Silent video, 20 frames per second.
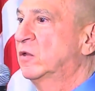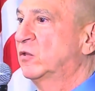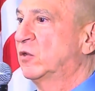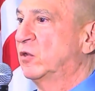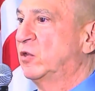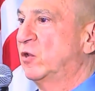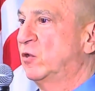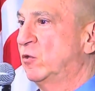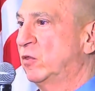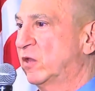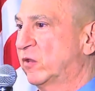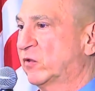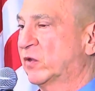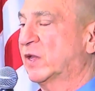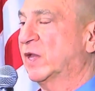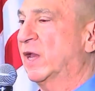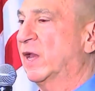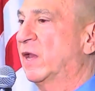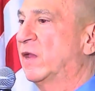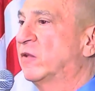to do this
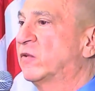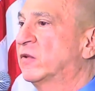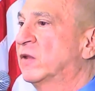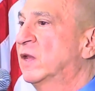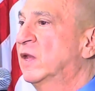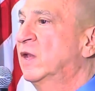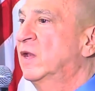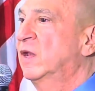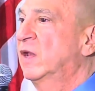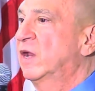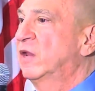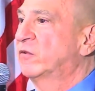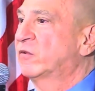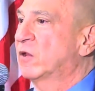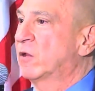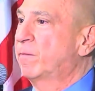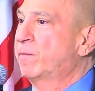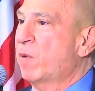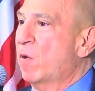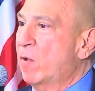case. And
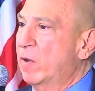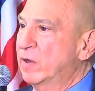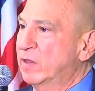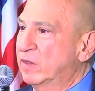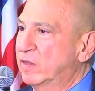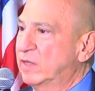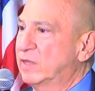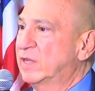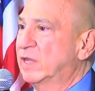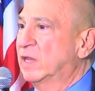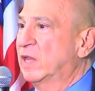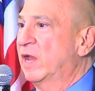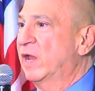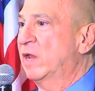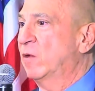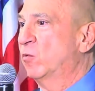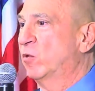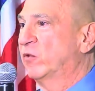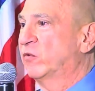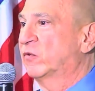so part of the
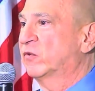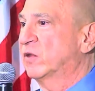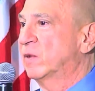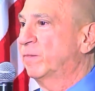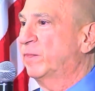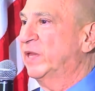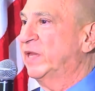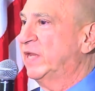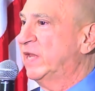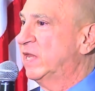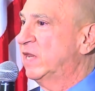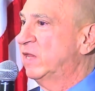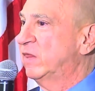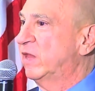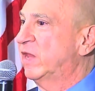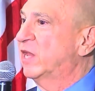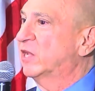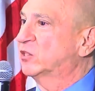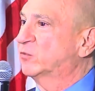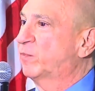delay was simply getting
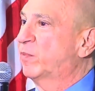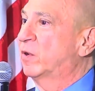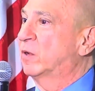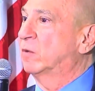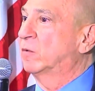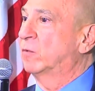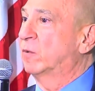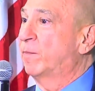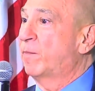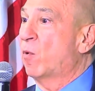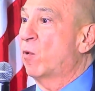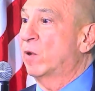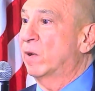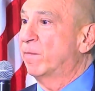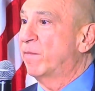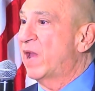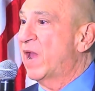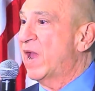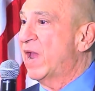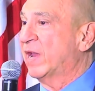the expert
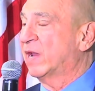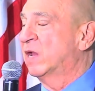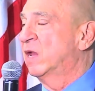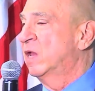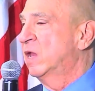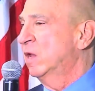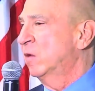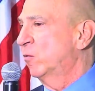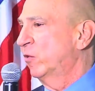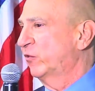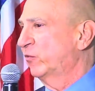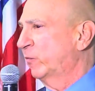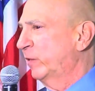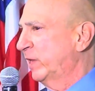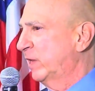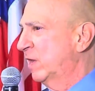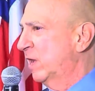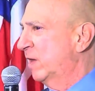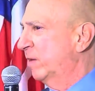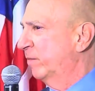report back, which we
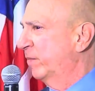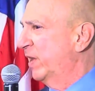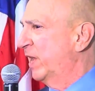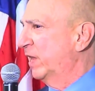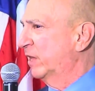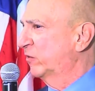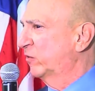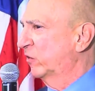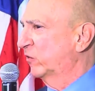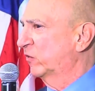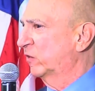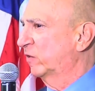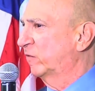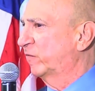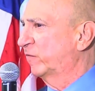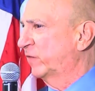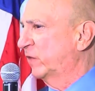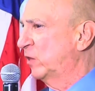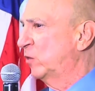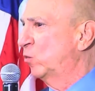got back just a
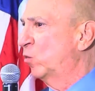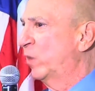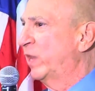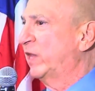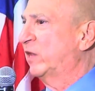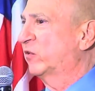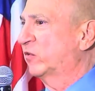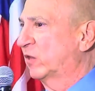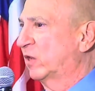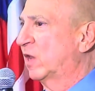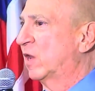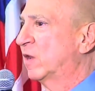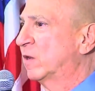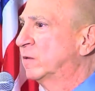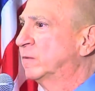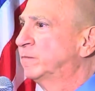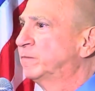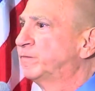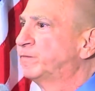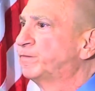few weeks ago.
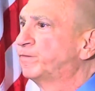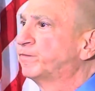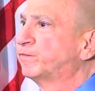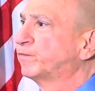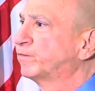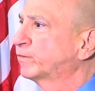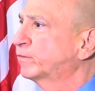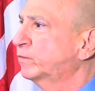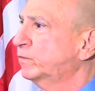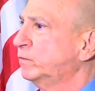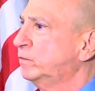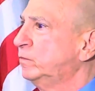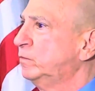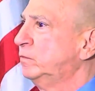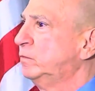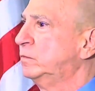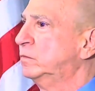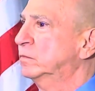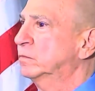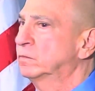
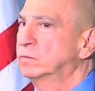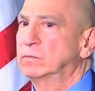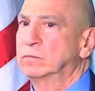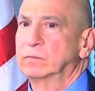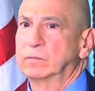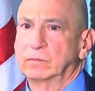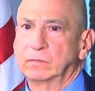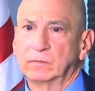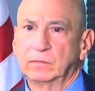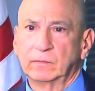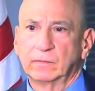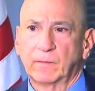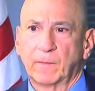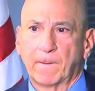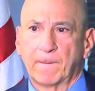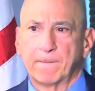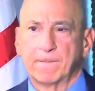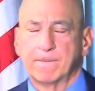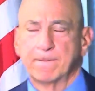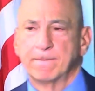Mr. Skandalakis, do you
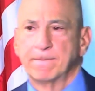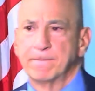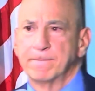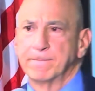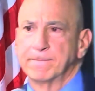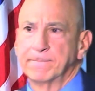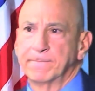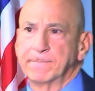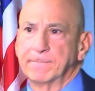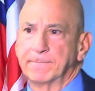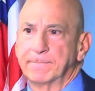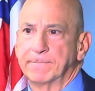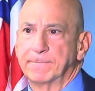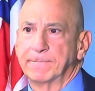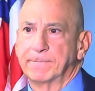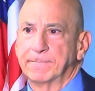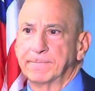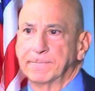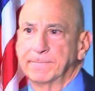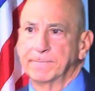believe that the
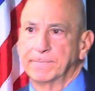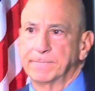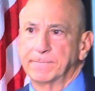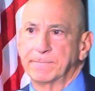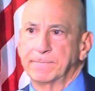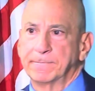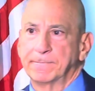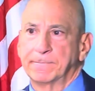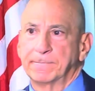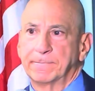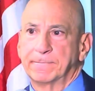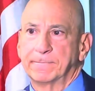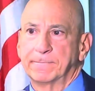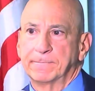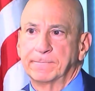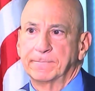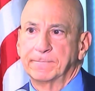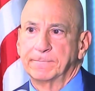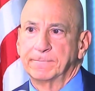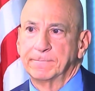first district attorney
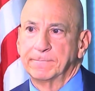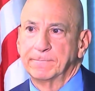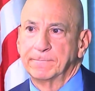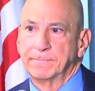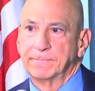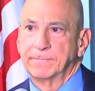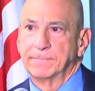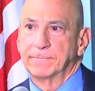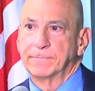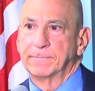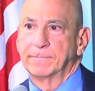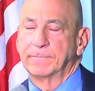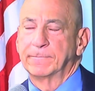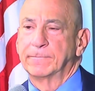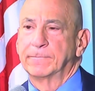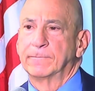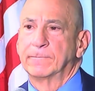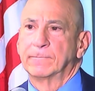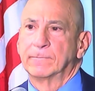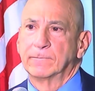here, Paul Howard,
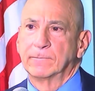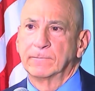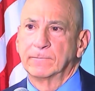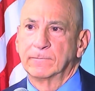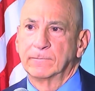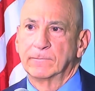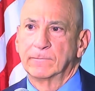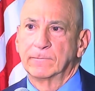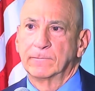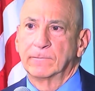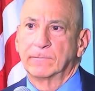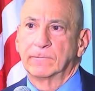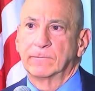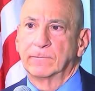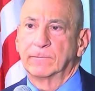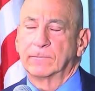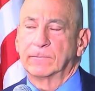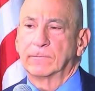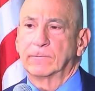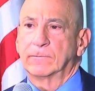overreached
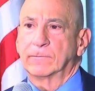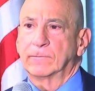or